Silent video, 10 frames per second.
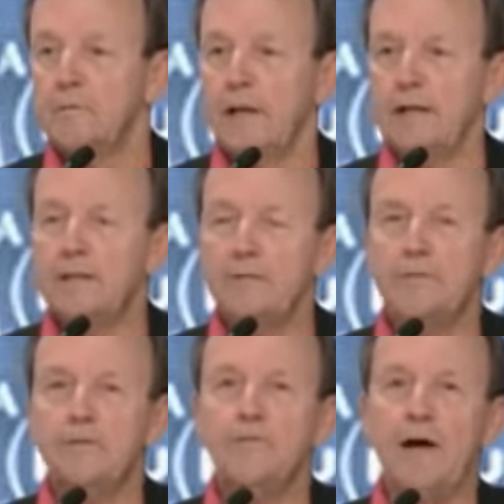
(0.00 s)

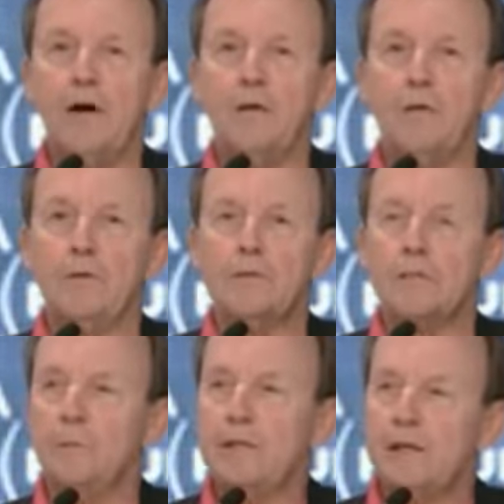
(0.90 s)
relative to
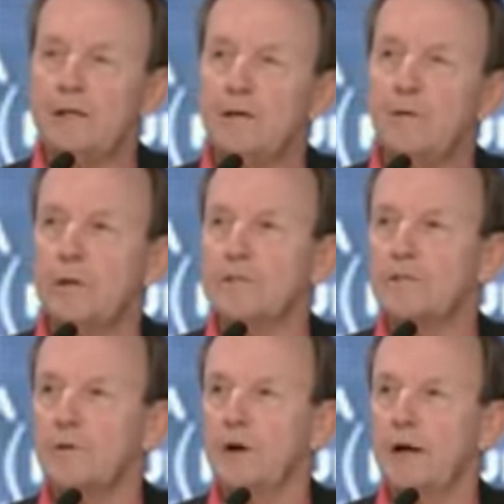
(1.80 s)
values, let me tell you a quick
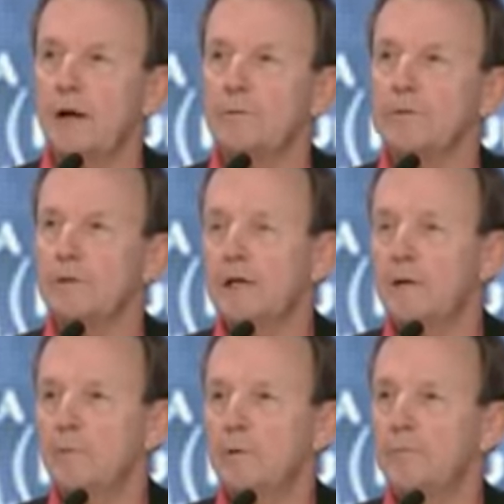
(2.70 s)
story. I was
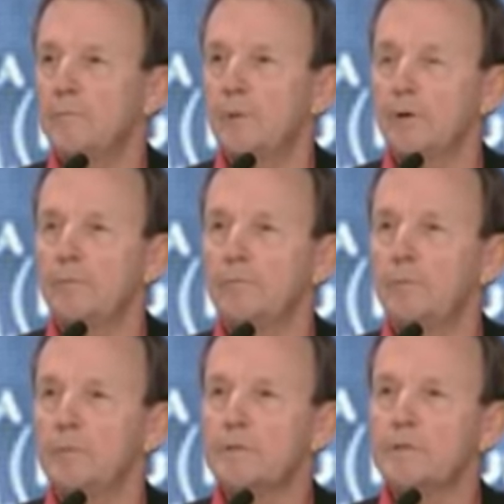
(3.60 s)
thinking when Bert
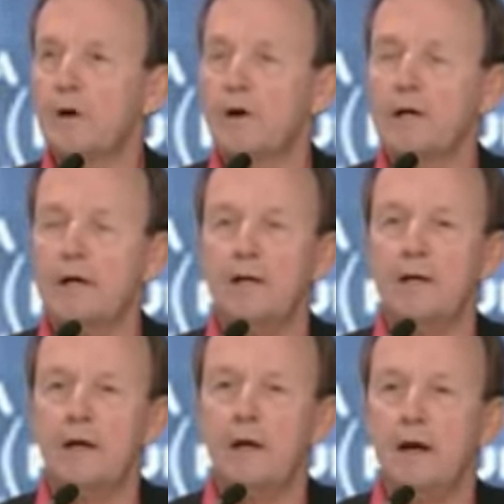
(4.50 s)
was talking,
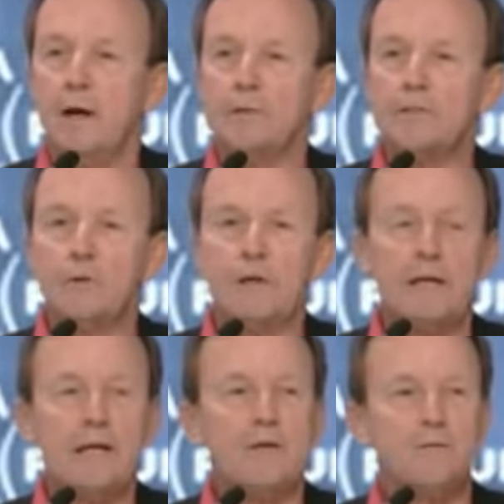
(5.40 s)
I was doing
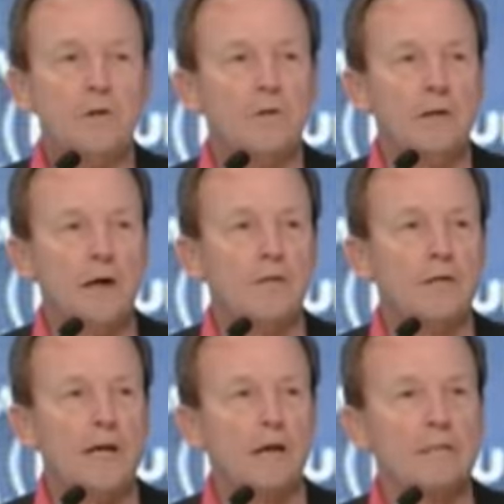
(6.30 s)
an interview the other
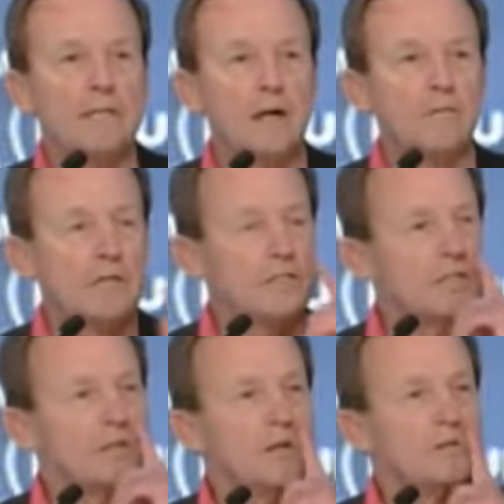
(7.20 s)
day on
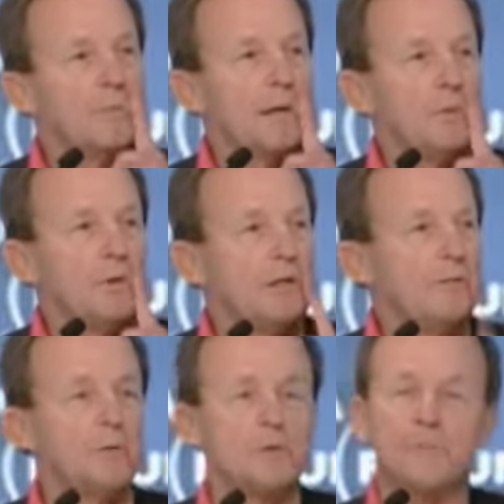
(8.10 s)
television. This may put it
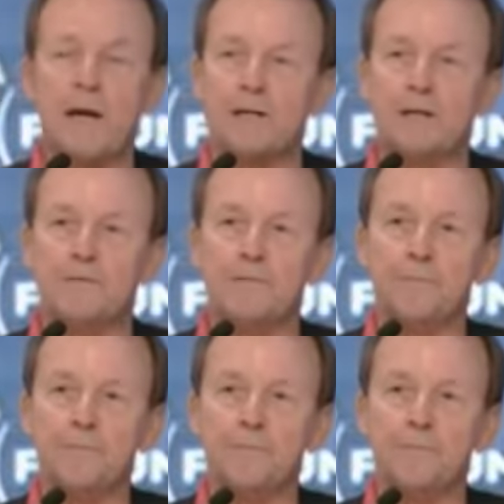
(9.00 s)
in perspective.